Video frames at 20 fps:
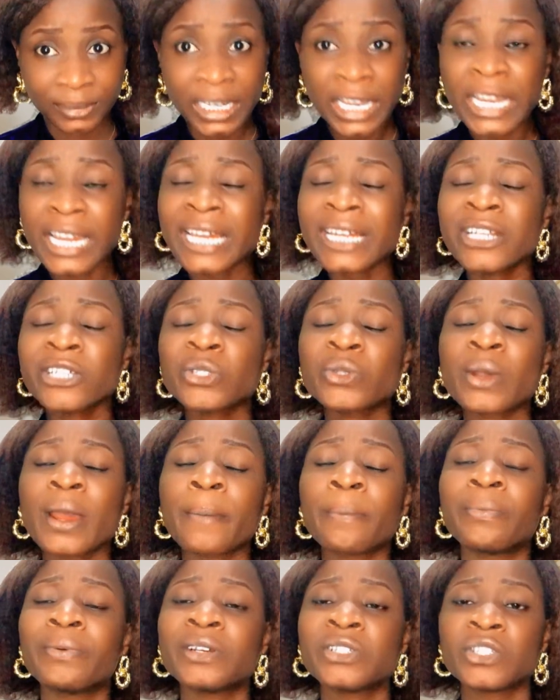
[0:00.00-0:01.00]
You need to
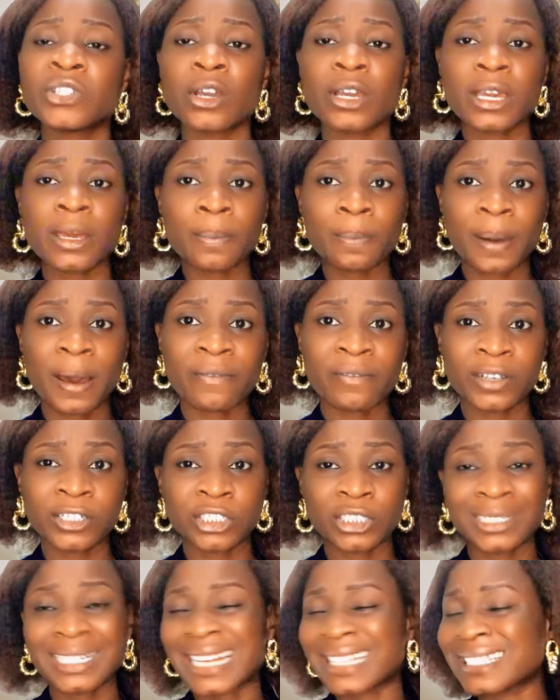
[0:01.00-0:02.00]
embrace your
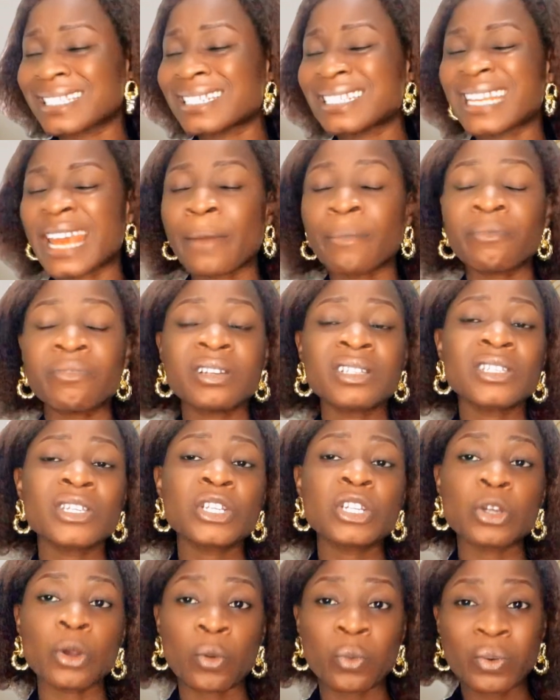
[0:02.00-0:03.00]
imperfection, that is
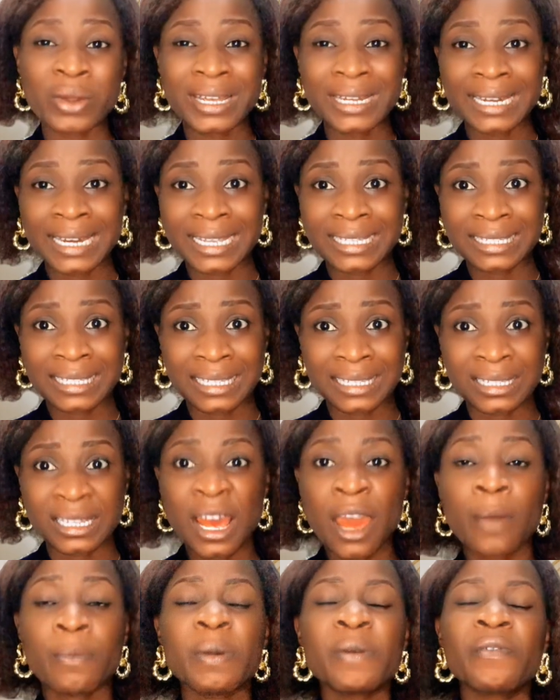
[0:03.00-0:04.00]
embracing your weaknesses
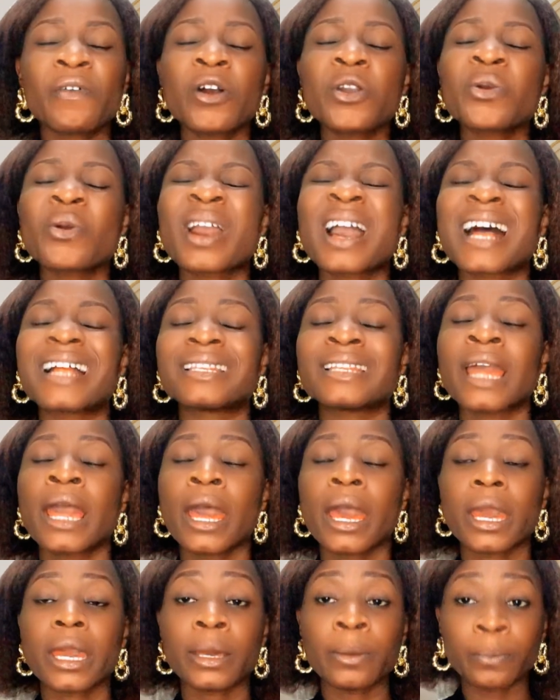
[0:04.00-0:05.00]
before you can
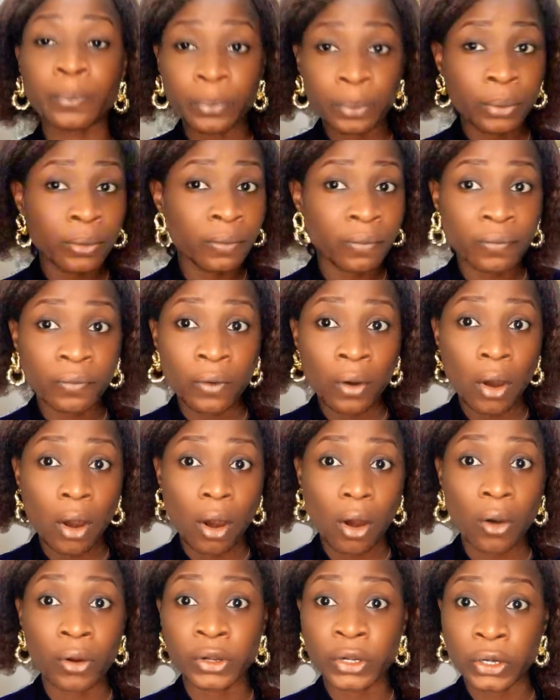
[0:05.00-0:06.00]
improve
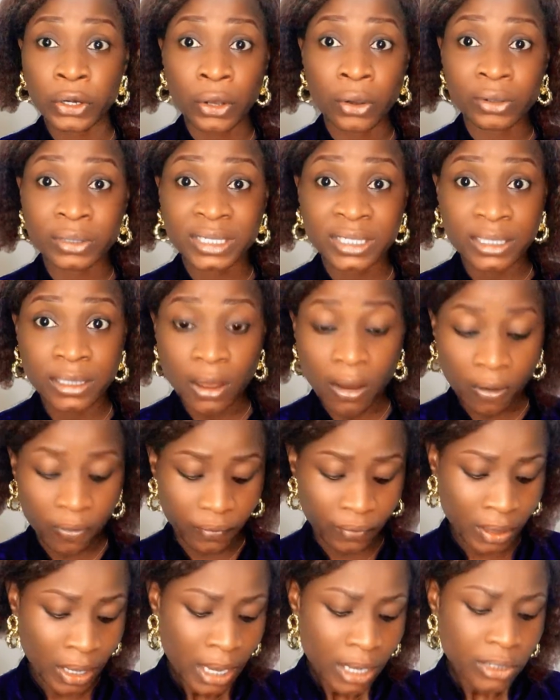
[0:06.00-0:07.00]
on yourself.
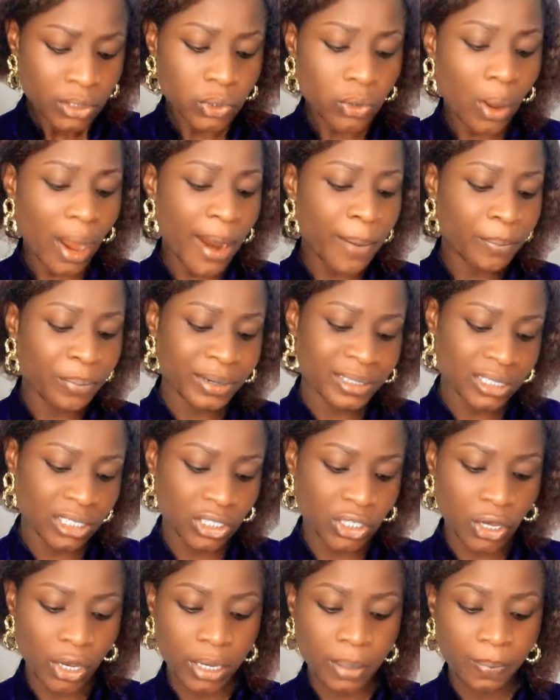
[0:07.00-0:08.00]
So embracing
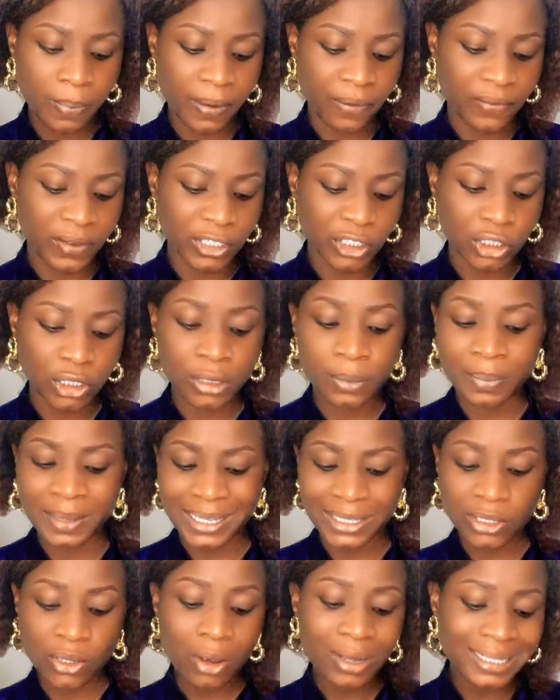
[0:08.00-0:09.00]
your imperfection
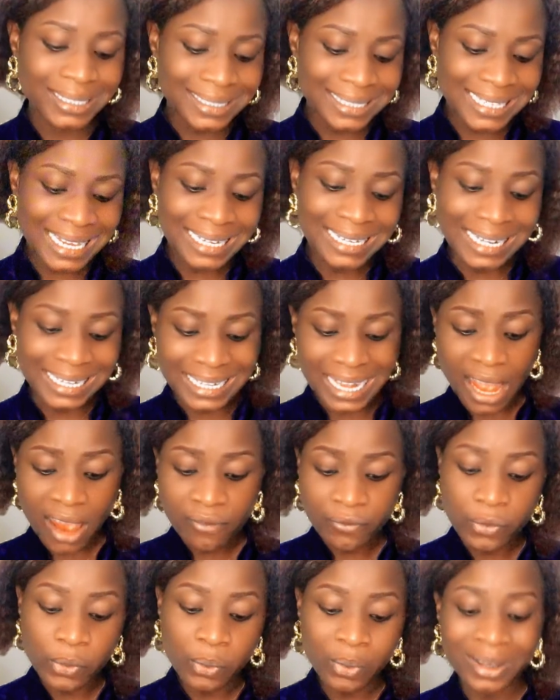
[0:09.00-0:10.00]
means understand that
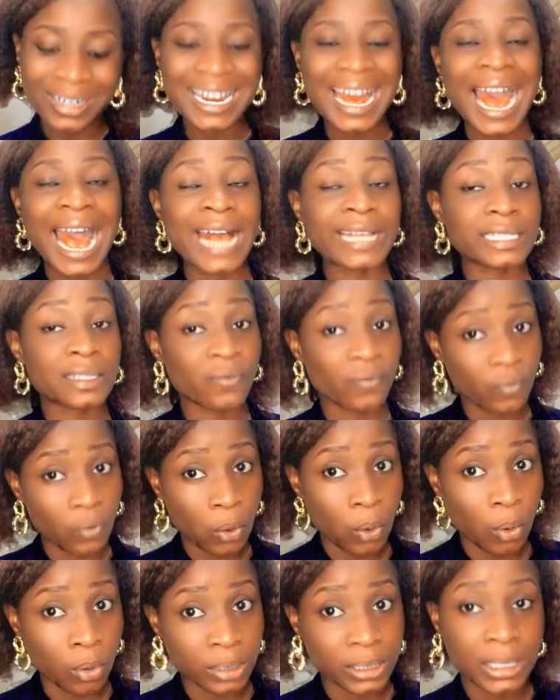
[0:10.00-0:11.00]
everyone has
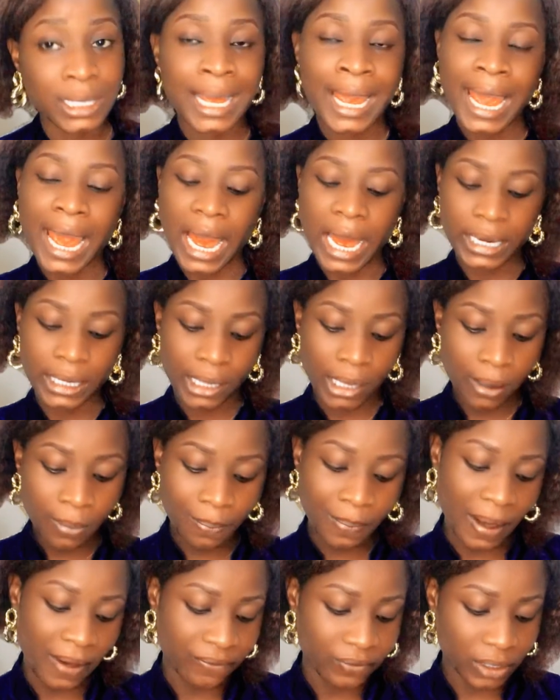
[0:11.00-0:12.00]
flaws and
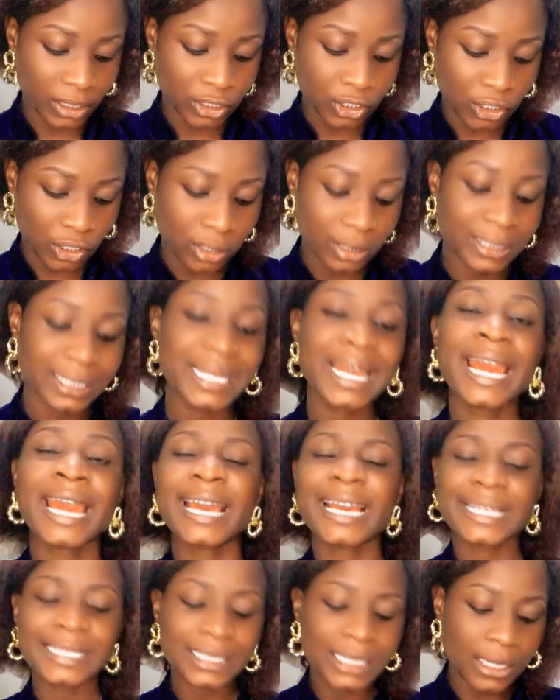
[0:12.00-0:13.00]
imperfections.
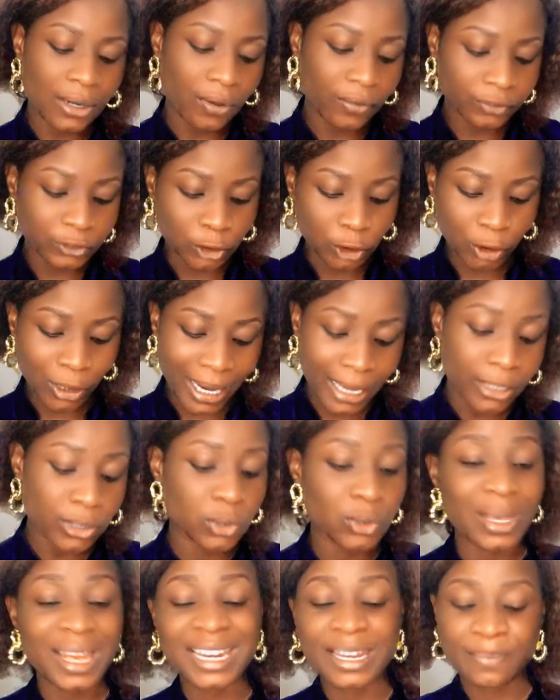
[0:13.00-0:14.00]
Instead of
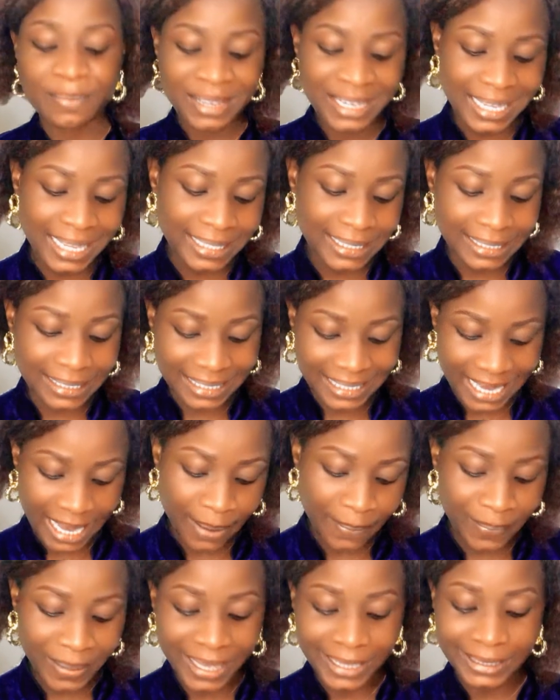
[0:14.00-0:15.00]
trying to eliminate
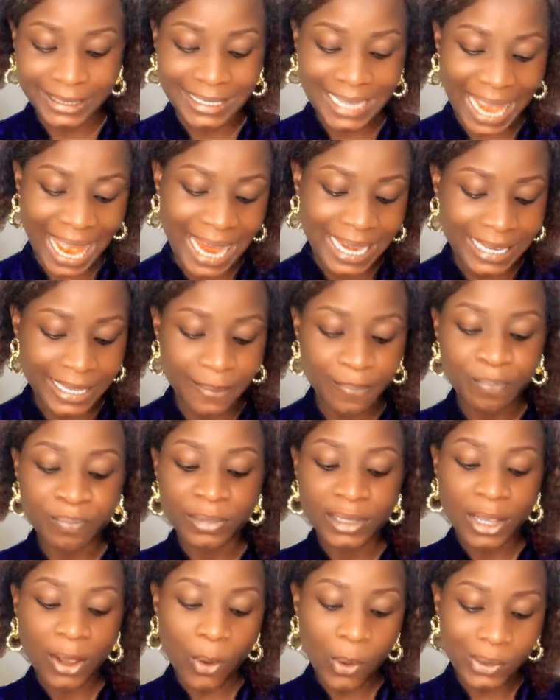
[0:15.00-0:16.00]
them entirely,
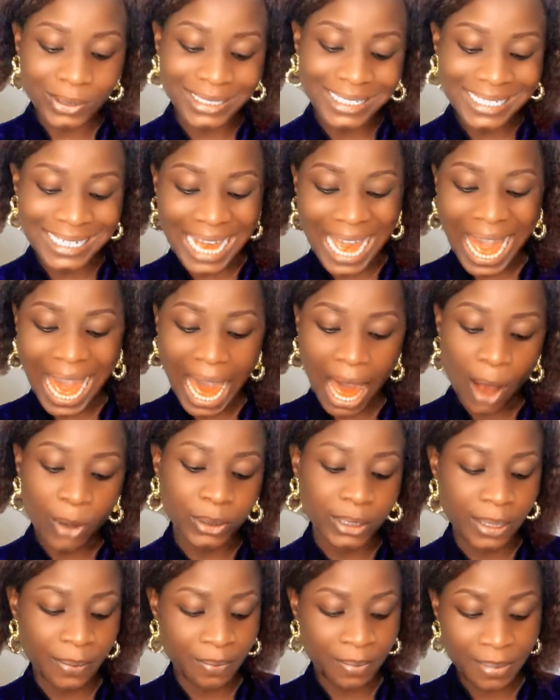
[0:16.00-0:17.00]
consider how
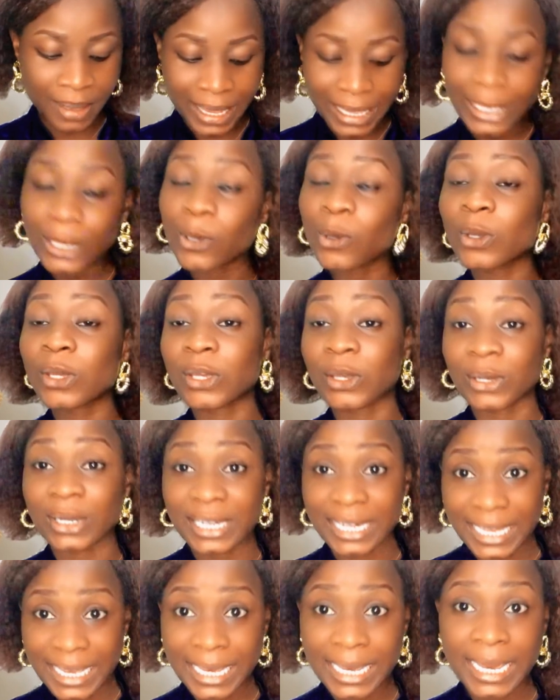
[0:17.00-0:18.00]
they make you
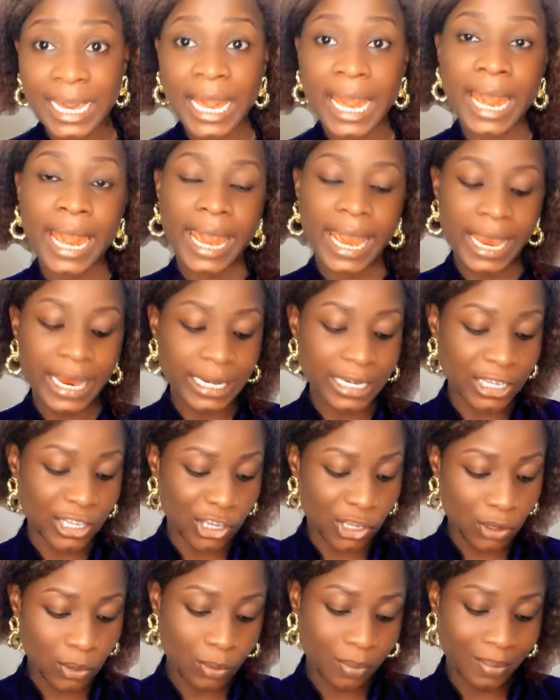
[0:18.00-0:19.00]
unique and
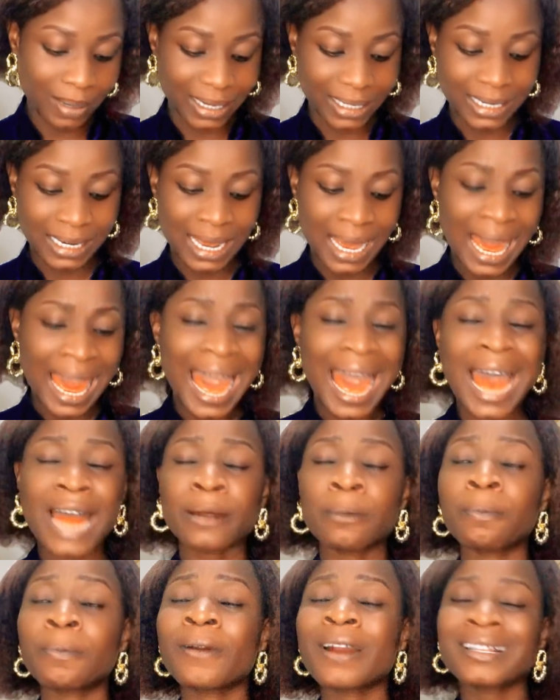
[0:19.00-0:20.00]
human.
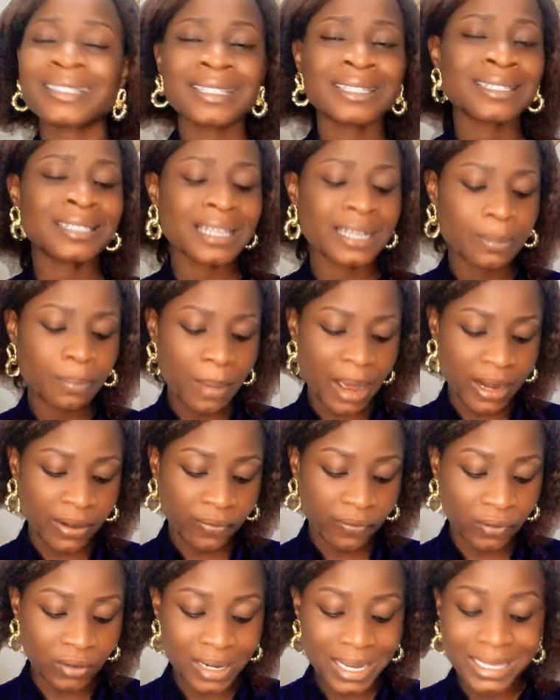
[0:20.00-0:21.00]
And practicing
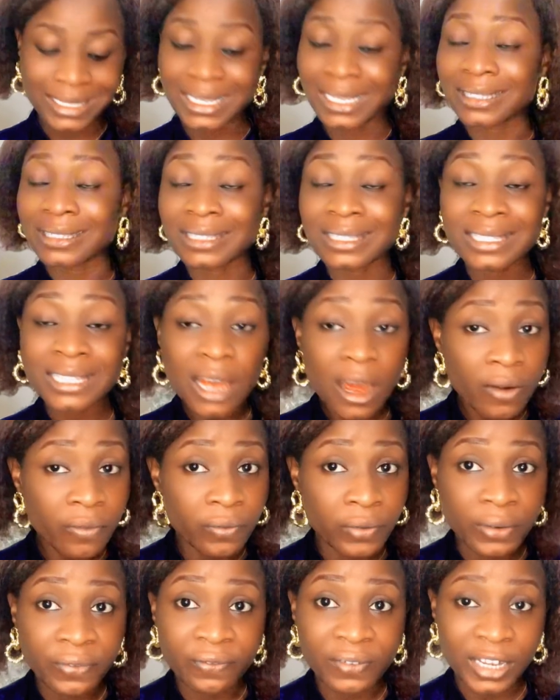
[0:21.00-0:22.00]
mindfulness and
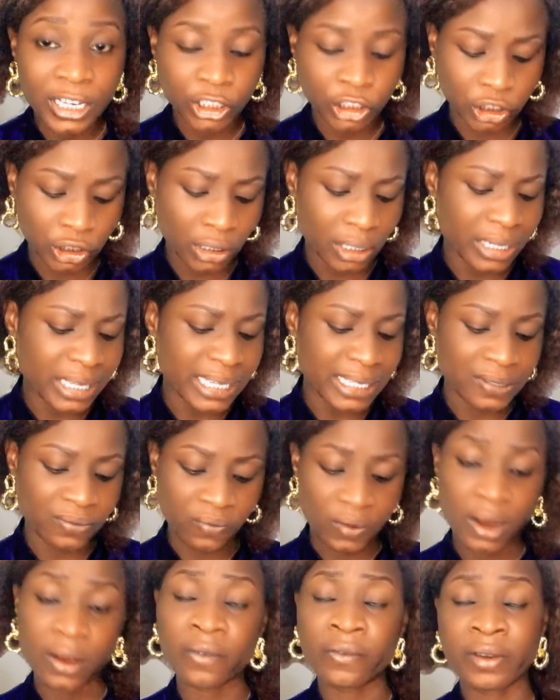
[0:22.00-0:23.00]
self-reflection is
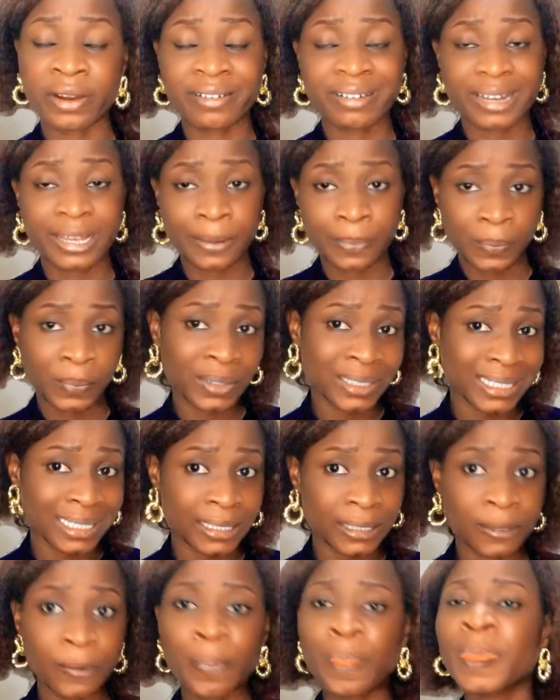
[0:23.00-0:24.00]
very, very
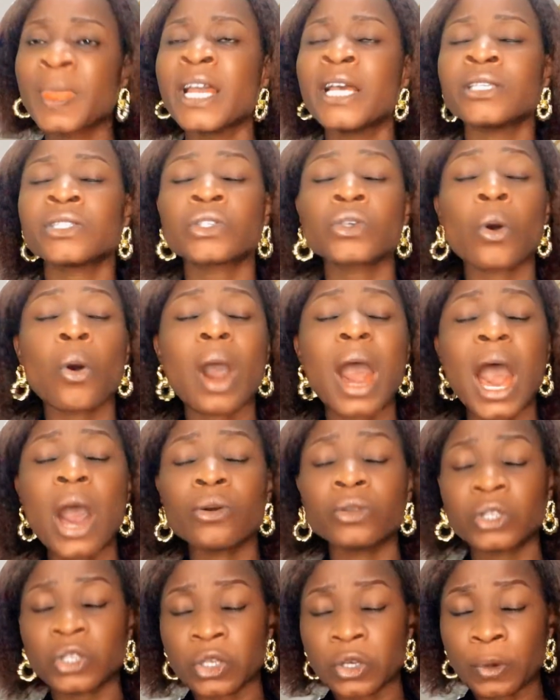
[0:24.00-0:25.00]
important. So
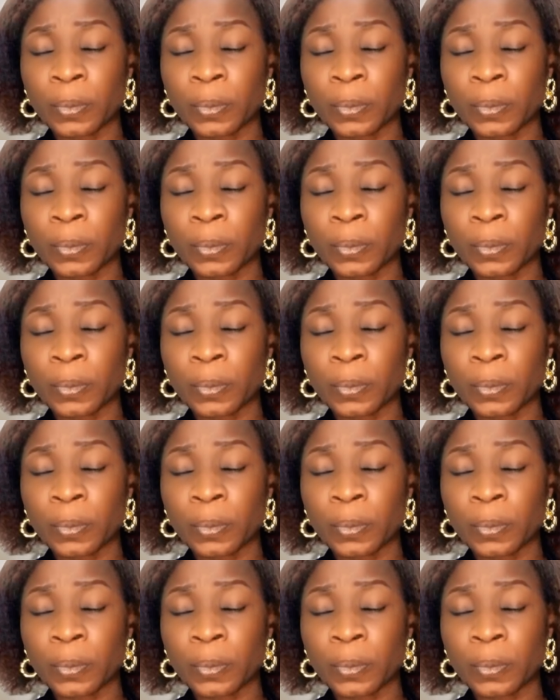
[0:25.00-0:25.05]
how do